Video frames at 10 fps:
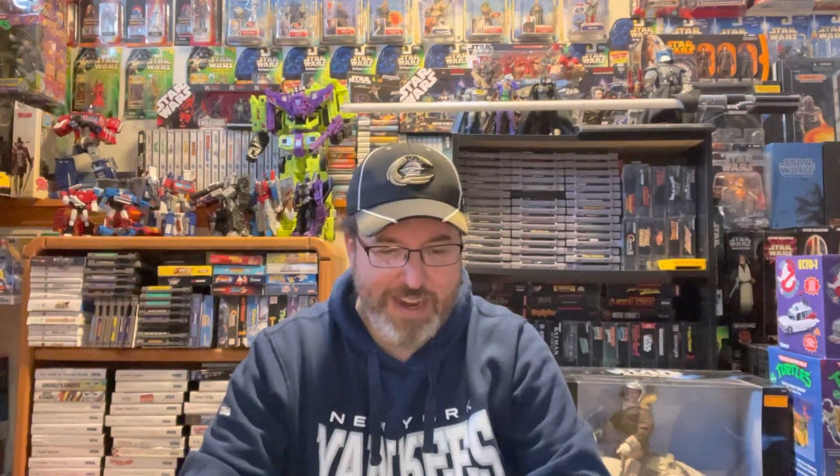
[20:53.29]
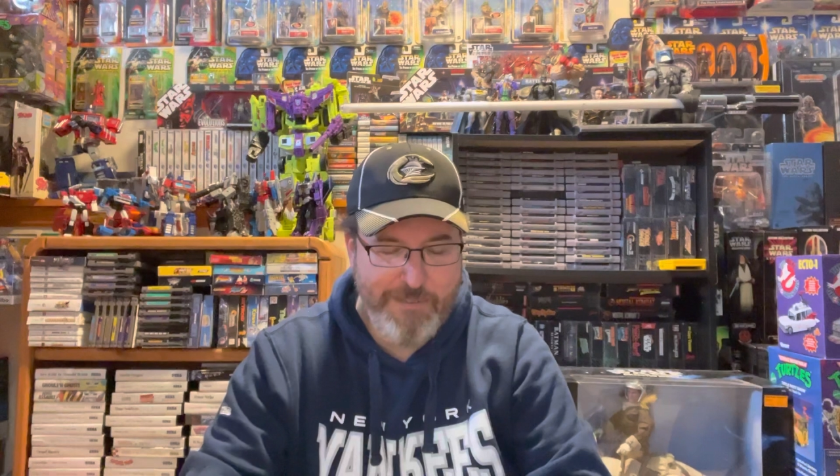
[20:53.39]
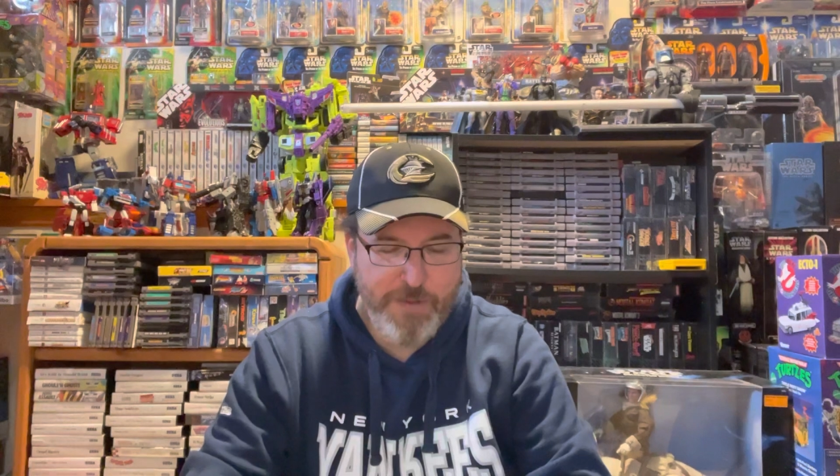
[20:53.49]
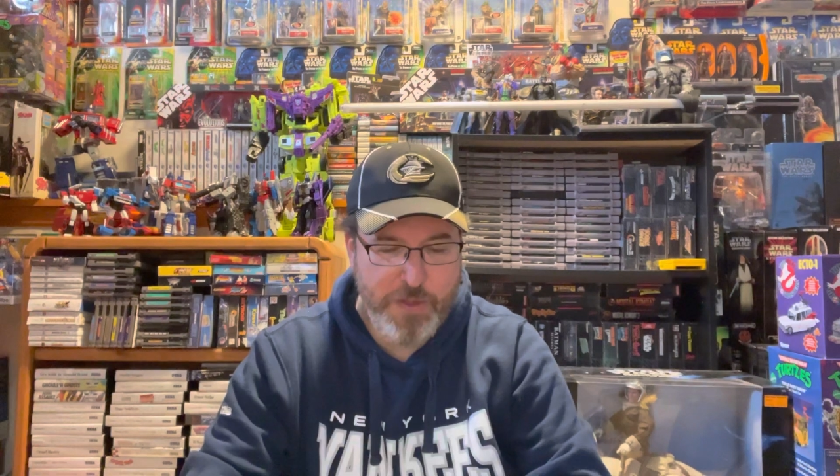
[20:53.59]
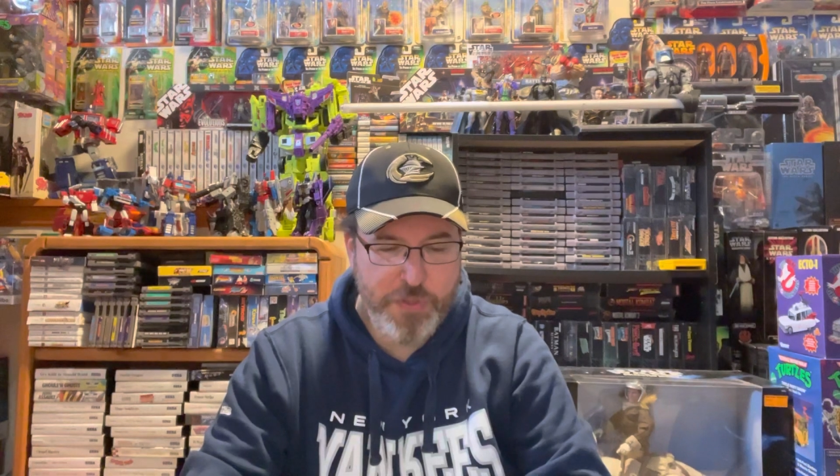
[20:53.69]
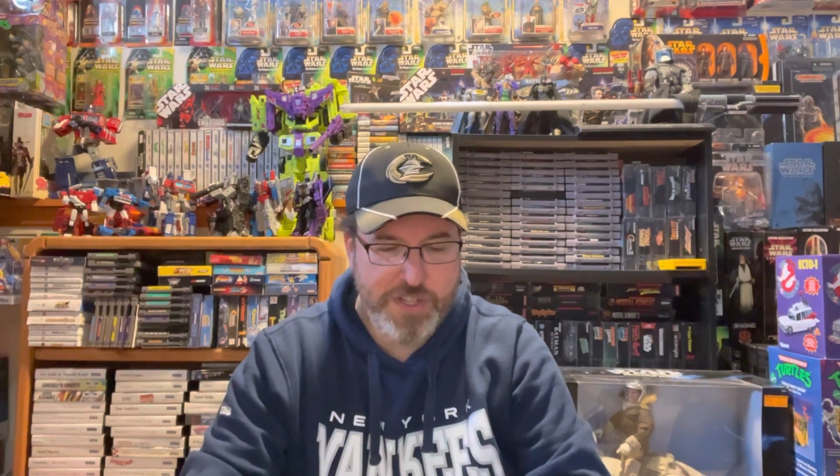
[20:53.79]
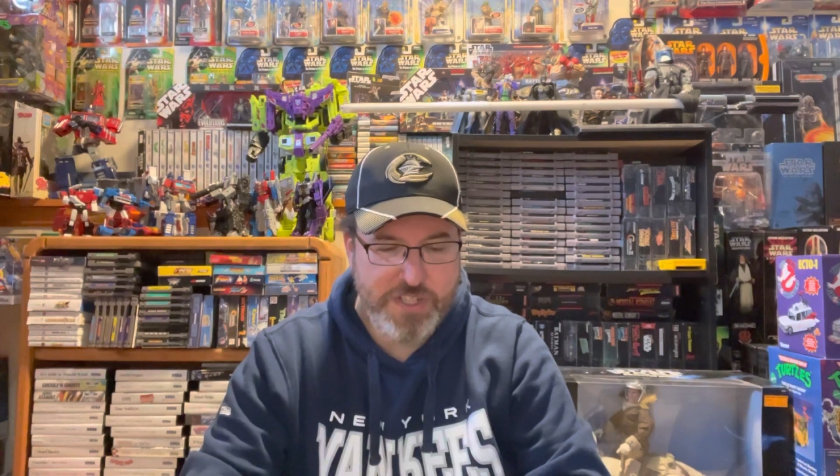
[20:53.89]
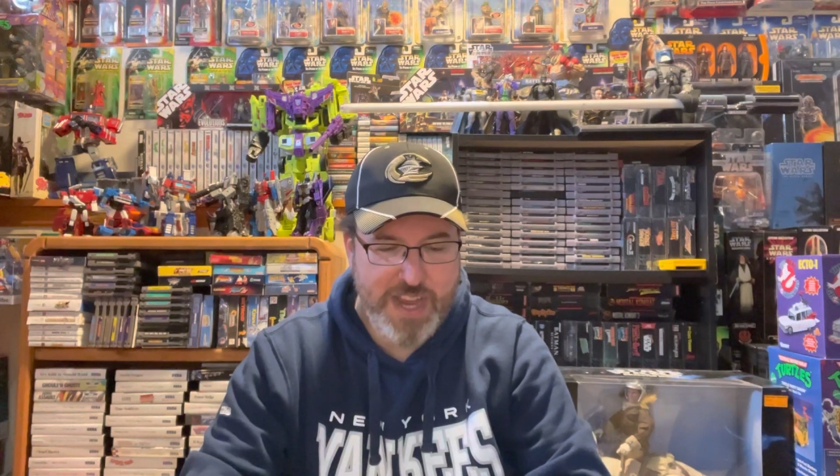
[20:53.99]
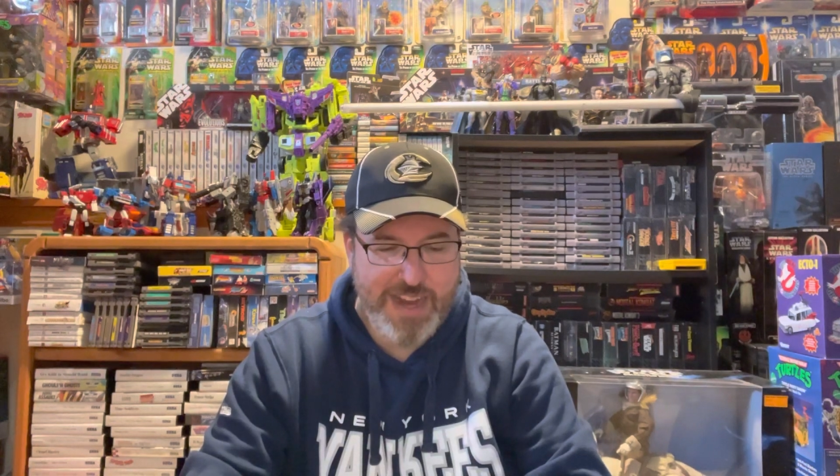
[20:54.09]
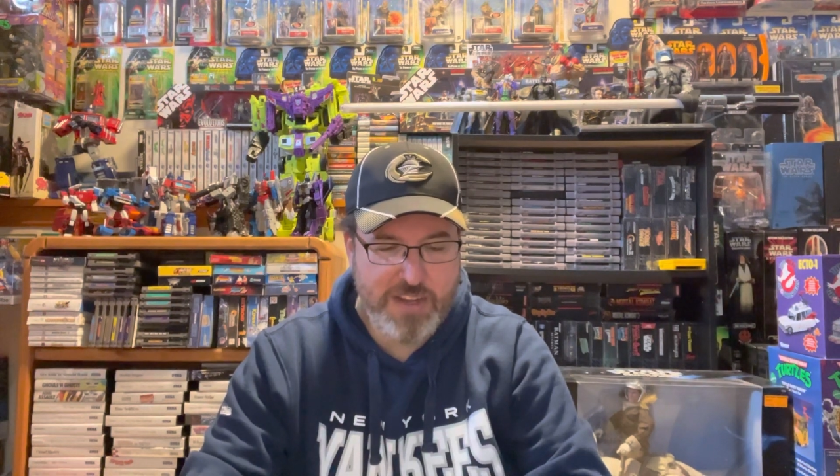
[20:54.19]
I found
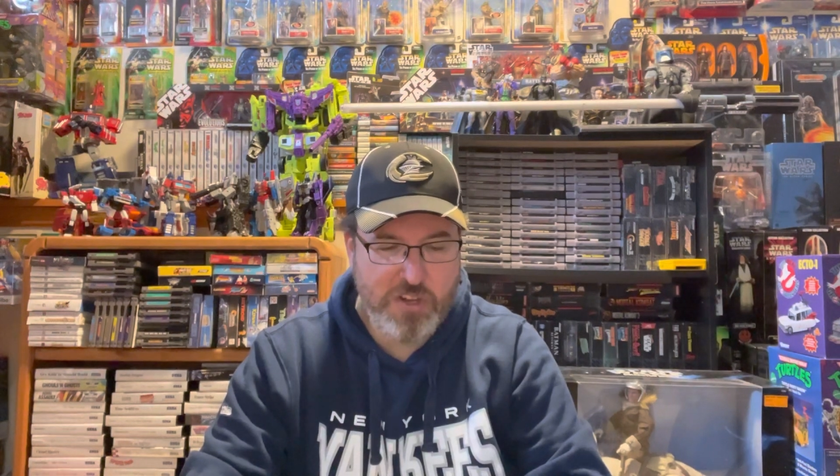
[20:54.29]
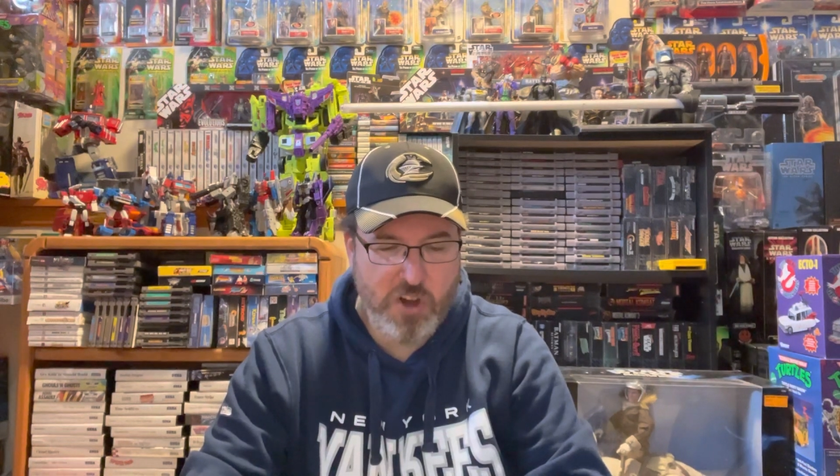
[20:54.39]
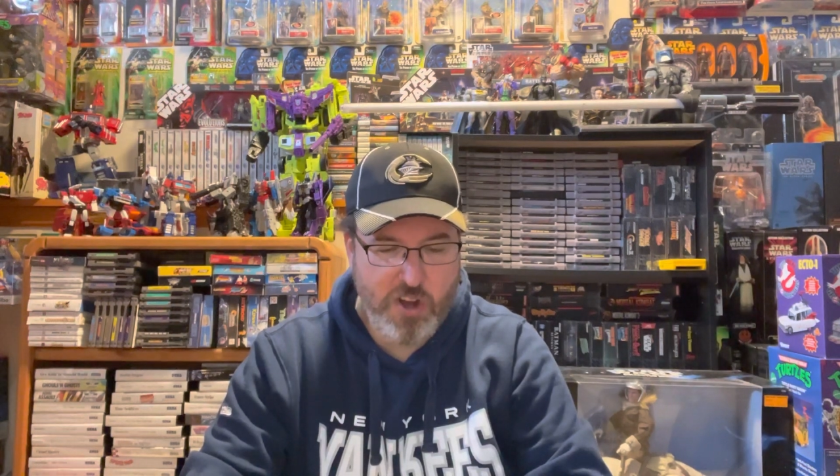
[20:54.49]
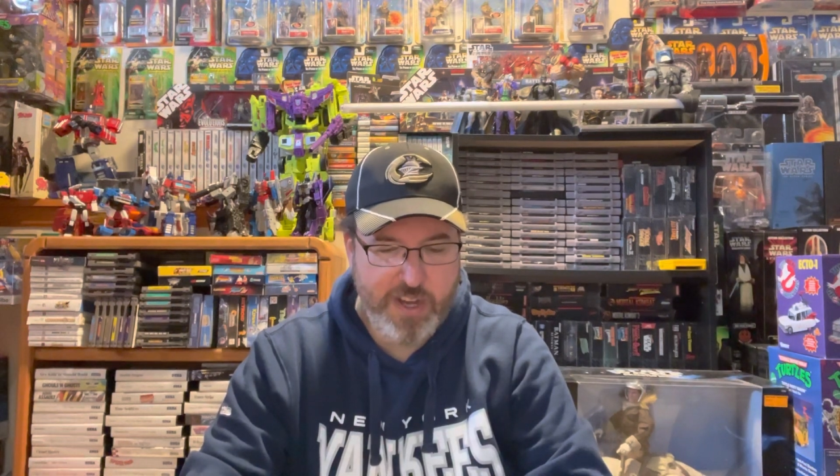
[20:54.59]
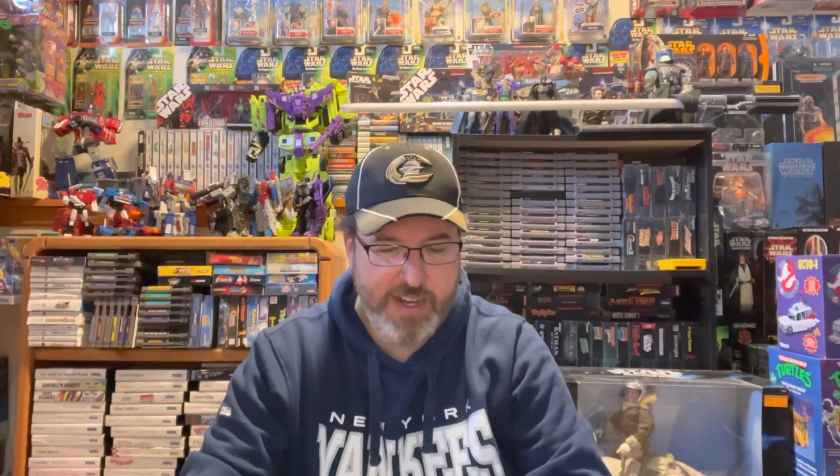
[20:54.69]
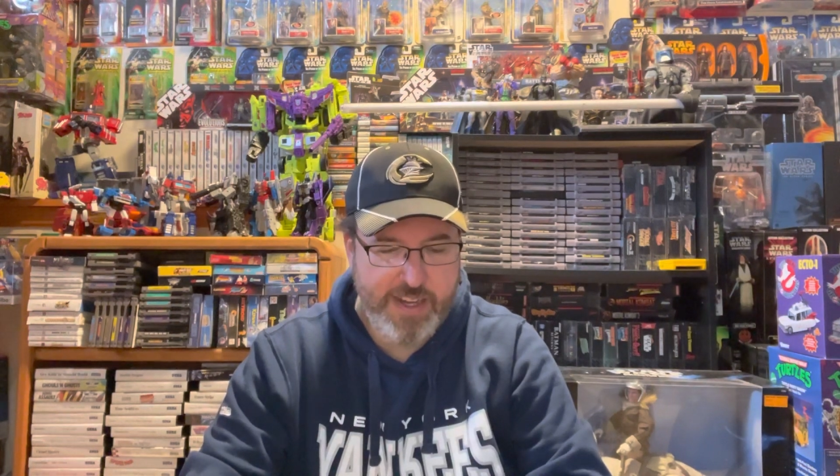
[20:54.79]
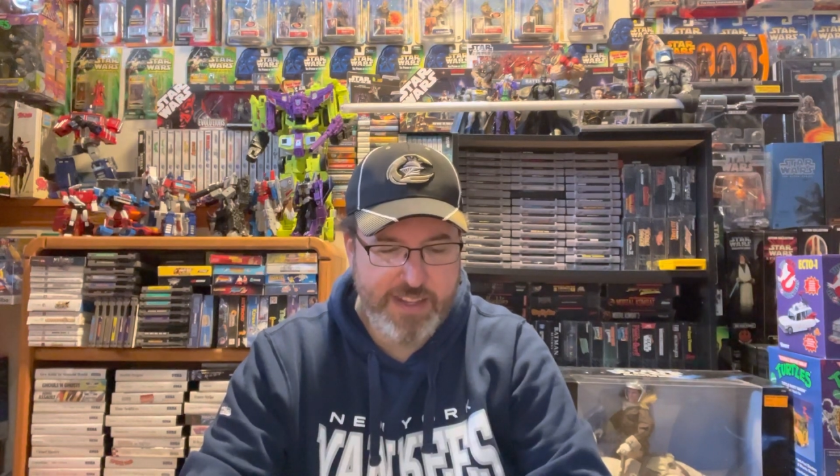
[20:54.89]
this at Target,